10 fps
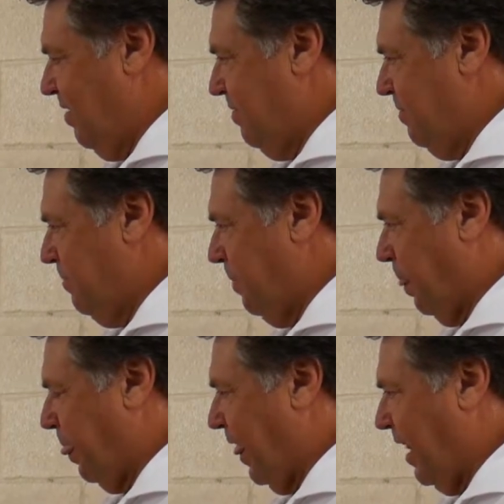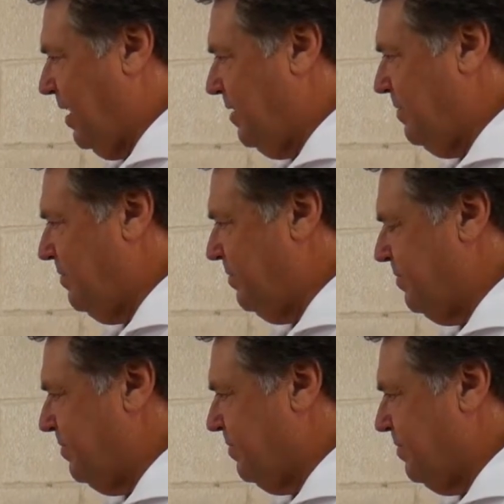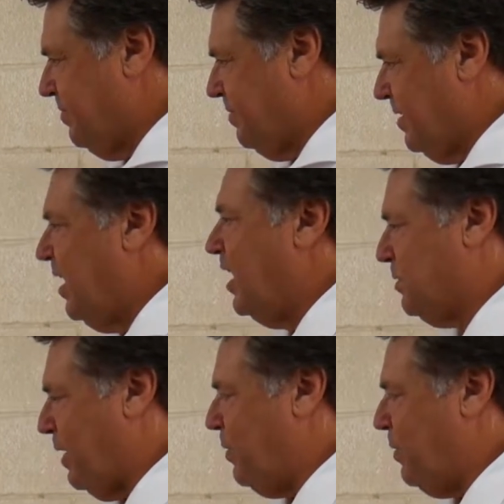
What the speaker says: I guess it's a spot welder, but it's